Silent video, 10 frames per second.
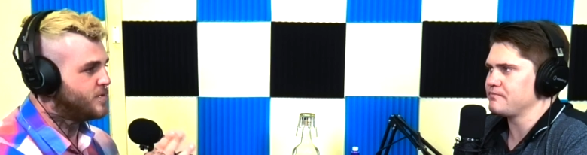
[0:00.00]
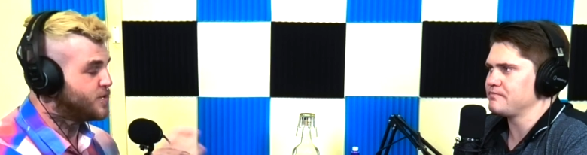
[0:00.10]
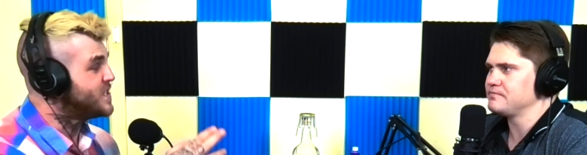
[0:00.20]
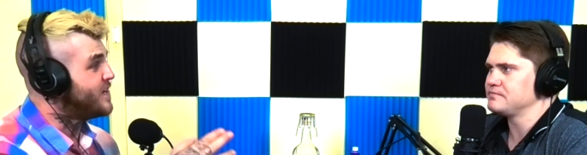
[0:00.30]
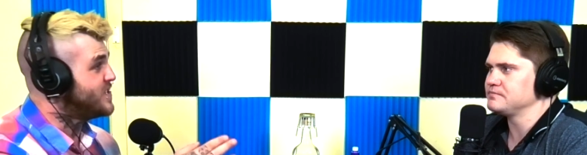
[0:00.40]

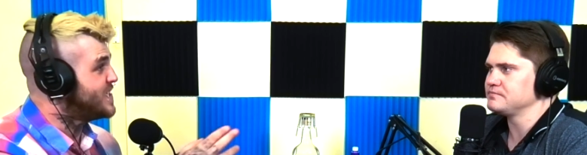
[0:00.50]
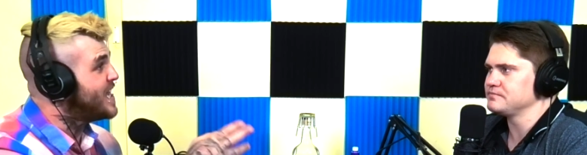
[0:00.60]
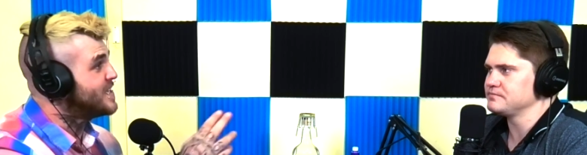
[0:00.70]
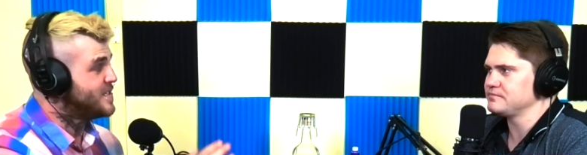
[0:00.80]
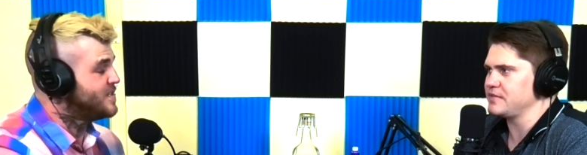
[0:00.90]
Speaker 1: Chris Evans,
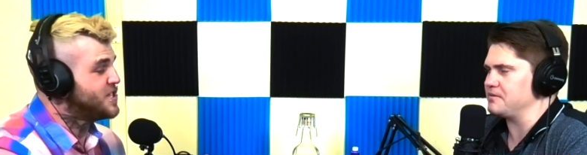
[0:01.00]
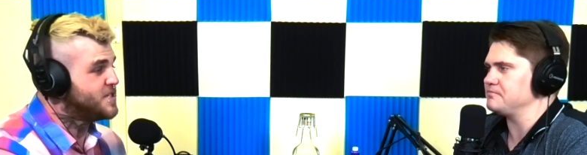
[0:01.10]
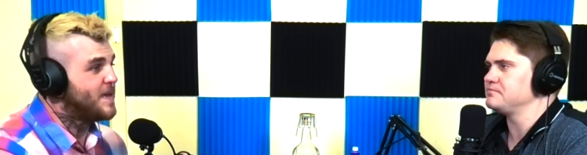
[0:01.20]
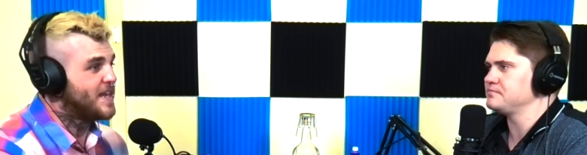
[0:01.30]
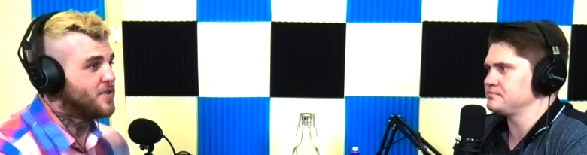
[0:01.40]
yes. Yeah. Just
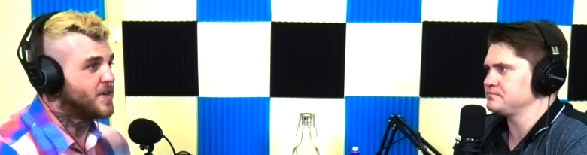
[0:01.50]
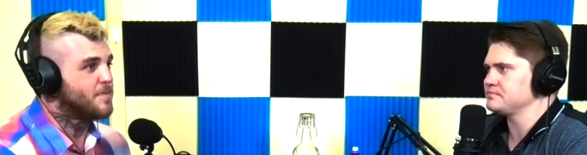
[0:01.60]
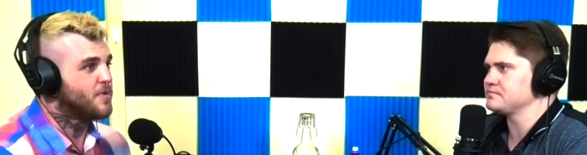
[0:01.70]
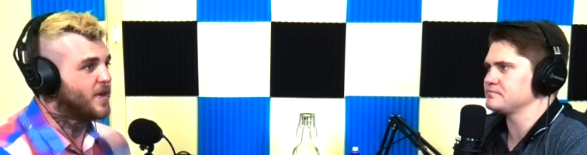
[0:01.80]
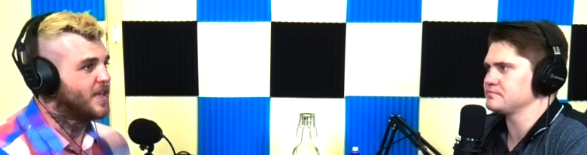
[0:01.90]
speaking on him
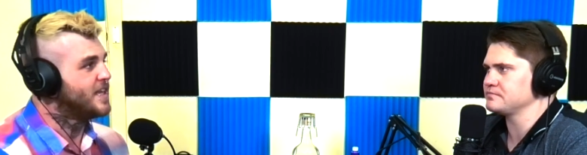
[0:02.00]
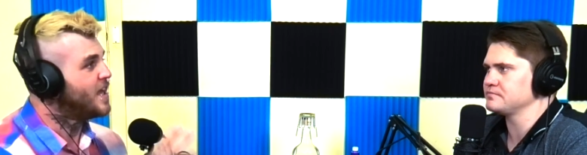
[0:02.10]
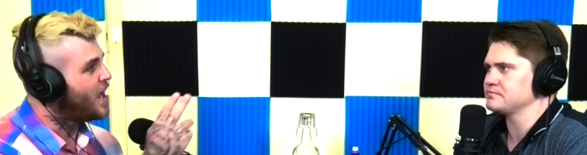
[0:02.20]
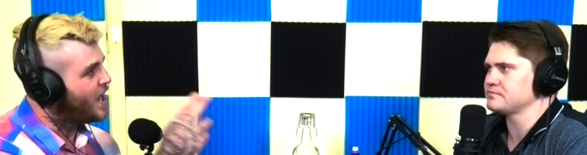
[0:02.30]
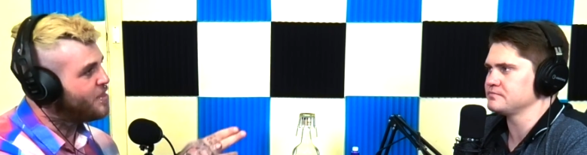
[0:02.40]
quickly,
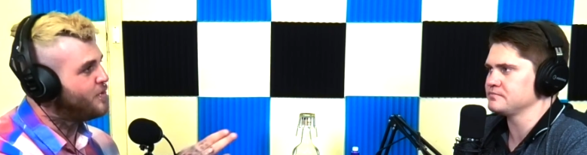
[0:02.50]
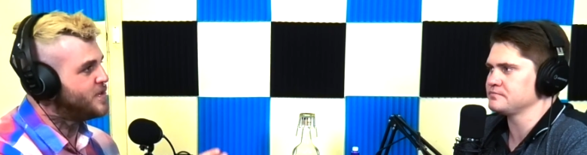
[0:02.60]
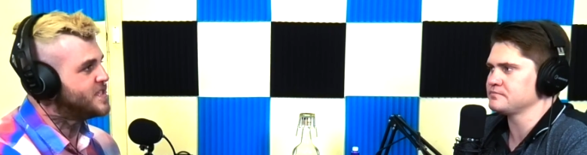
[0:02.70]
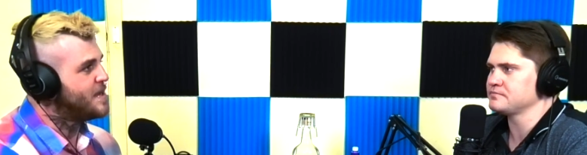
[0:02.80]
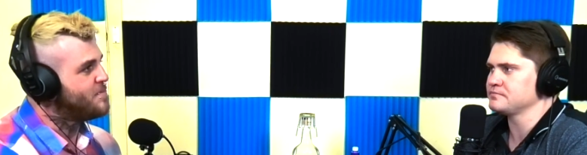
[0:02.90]
I thought
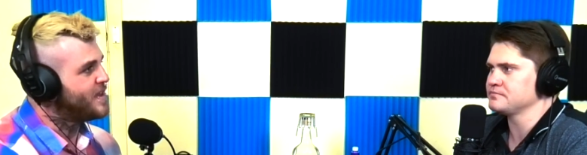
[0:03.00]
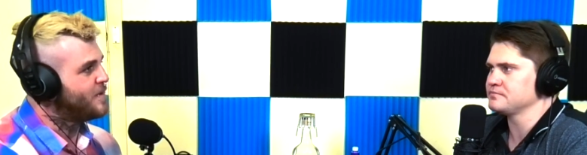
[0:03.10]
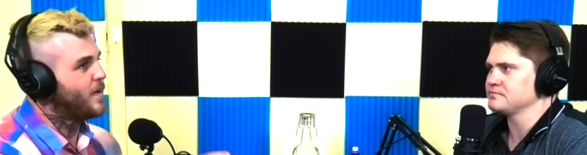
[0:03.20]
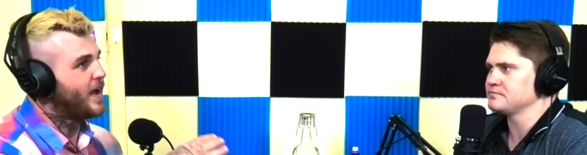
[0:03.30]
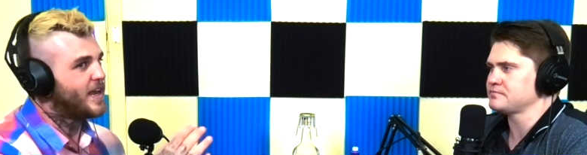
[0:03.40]
the same thing
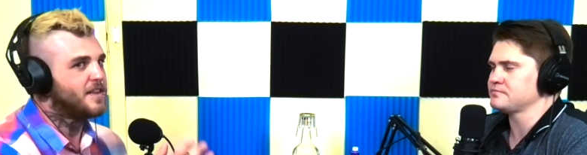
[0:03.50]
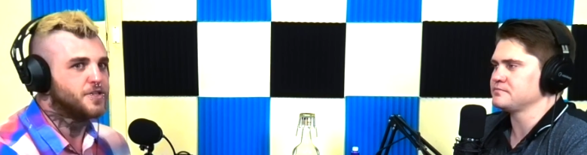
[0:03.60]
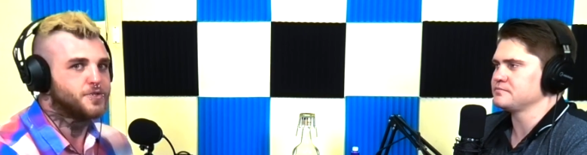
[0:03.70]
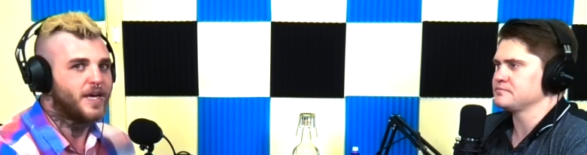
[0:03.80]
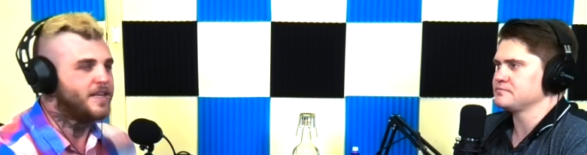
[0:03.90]
where in the
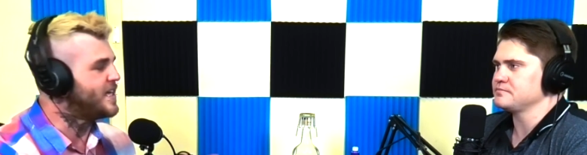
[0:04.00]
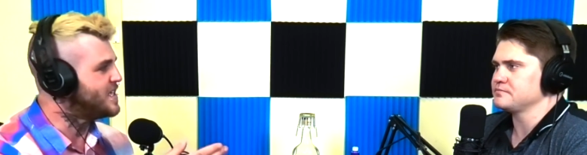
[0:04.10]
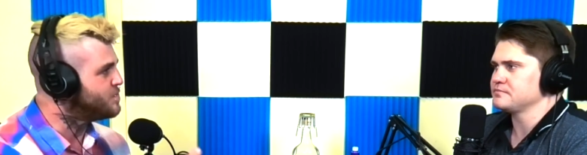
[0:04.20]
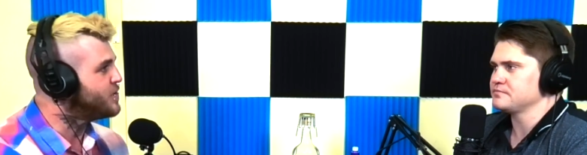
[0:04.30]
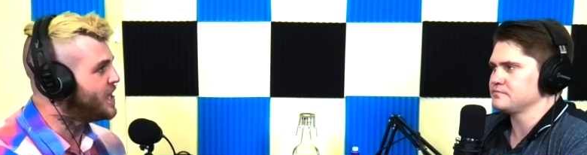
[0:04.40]
trailer
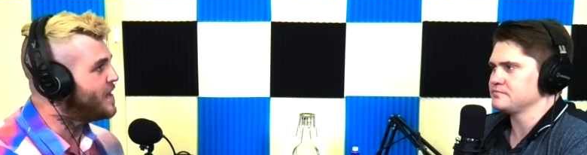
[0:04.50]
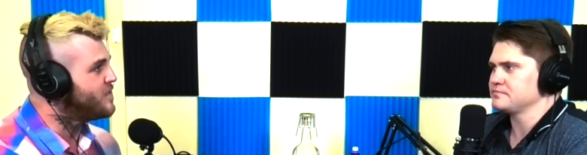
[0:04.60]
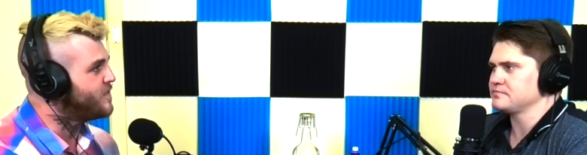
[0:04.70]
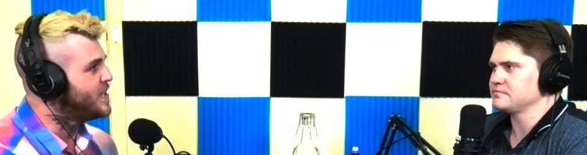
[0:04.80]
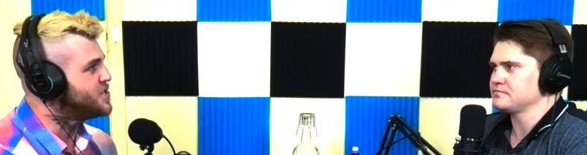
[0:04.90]
he's a pretty heavy
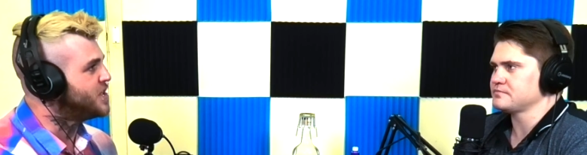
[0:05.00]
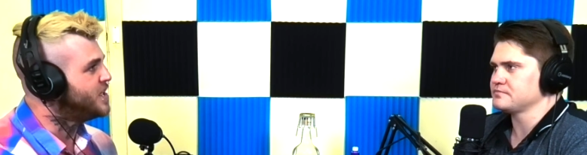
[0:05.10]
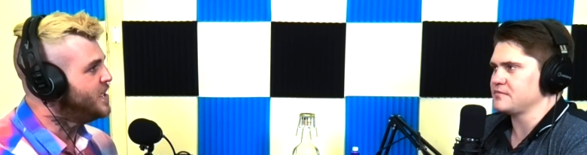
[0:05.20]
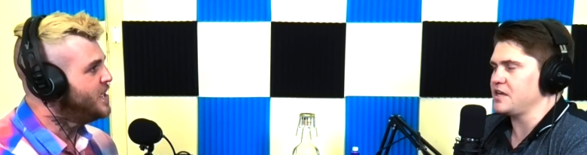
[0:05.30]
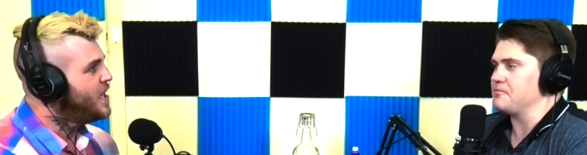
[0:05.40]
feature.
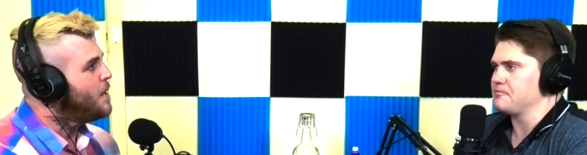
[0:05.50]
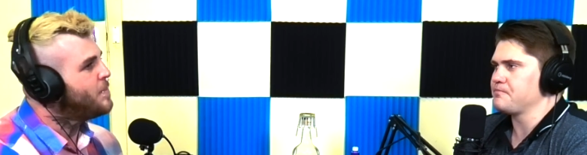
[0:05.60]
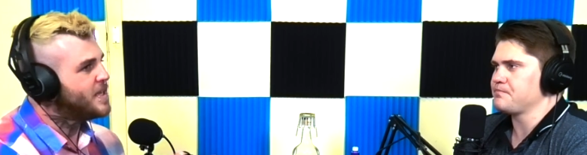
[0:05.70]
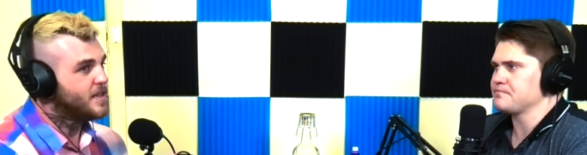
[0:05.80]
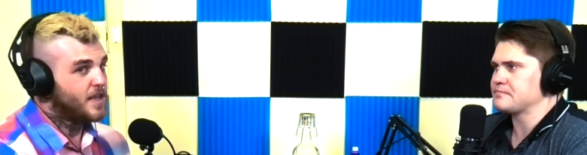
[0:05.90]
Yeah.
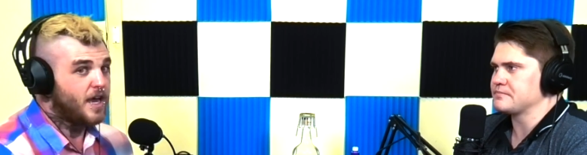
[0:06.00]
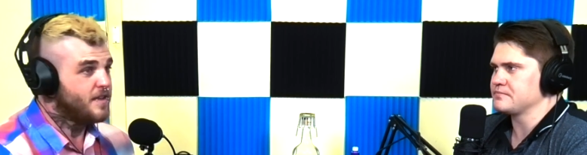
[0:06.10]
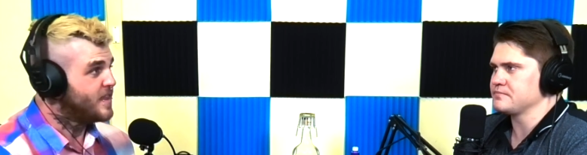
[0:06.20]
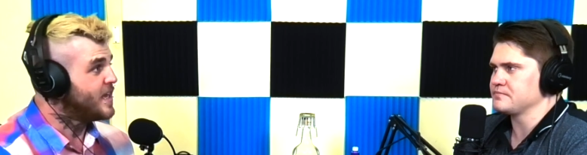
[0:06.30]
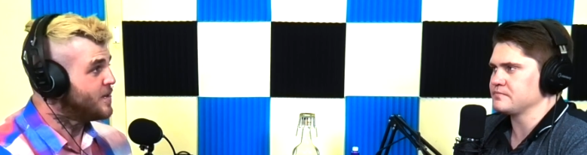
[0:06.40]
But I
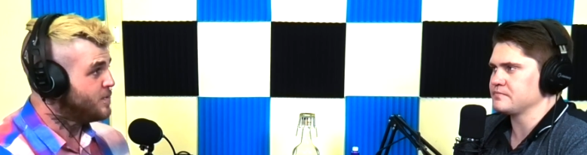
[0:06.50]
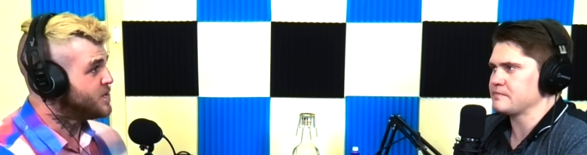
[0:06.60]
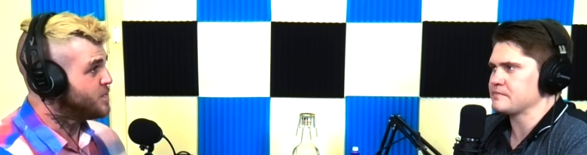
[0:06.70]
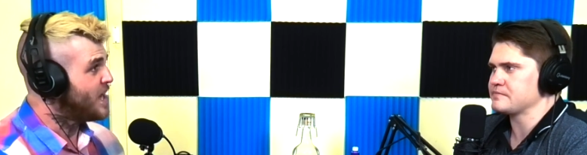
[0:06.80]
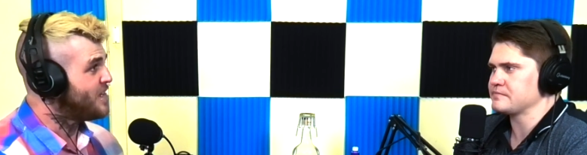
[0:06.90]
think it was
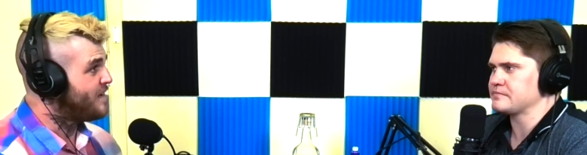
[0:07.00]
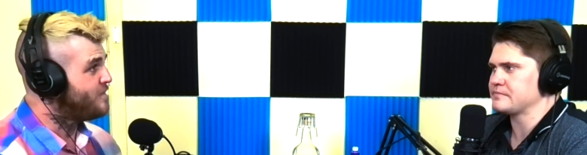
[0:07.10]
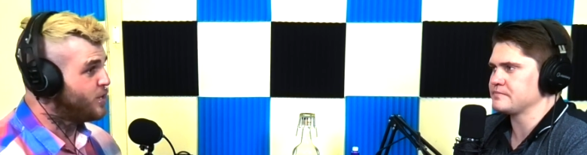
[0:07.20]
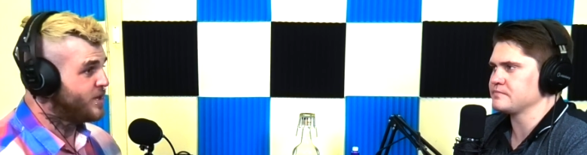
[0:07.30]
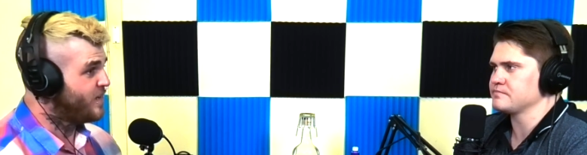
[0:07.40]
around that
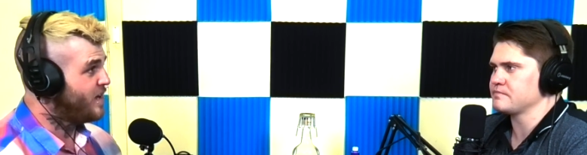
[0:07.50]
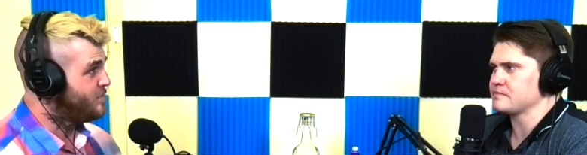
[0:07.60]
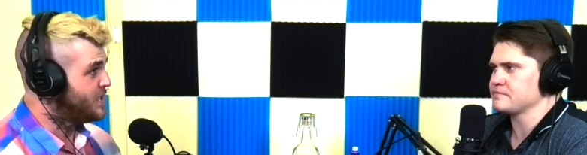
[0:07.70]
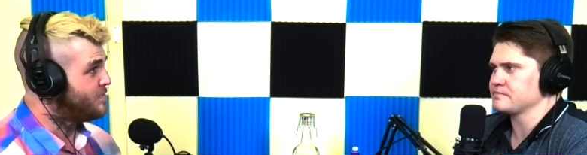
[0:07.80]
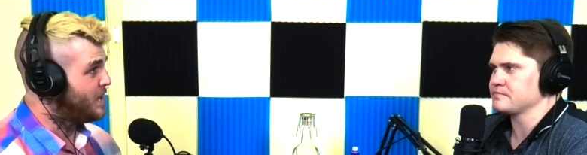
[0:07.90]
45
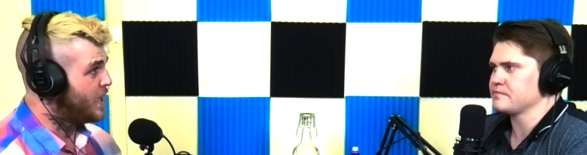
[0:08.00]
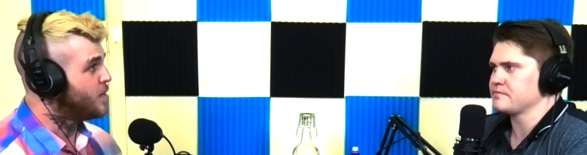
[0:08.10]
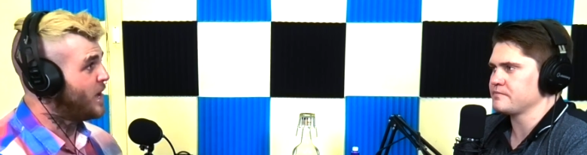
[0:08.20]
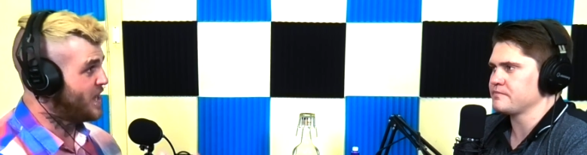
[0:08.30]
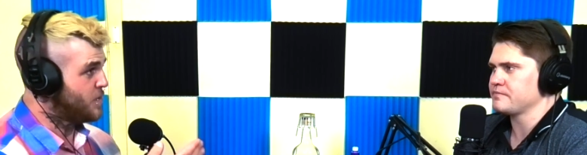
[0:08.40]
minute mark
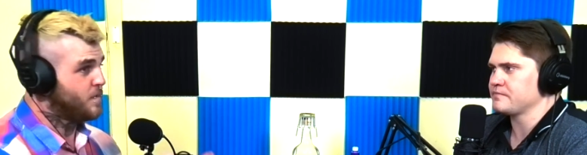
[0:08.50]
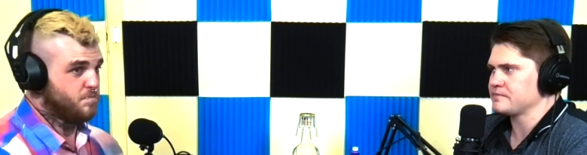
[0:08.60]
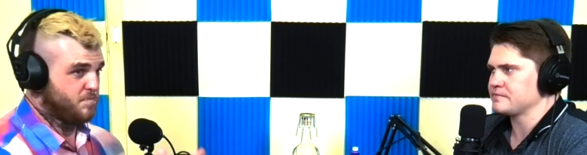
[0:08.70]
where you